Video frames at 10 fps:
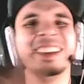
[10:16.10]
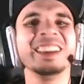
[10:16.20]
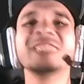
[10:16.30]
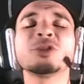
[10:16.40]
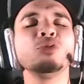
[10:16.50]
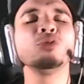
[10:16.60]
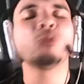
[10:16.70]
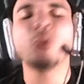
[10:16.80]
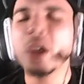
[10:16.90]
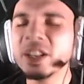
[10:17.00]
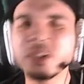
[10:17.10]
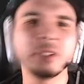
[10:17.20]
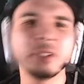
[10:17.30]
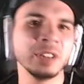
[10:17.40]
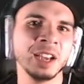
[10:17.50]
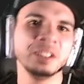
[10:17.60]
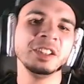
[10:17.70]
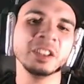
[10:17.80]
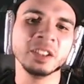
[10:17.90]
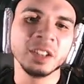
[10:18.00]
it's too crazy of an
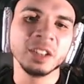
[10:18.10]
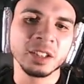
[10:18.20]
idea.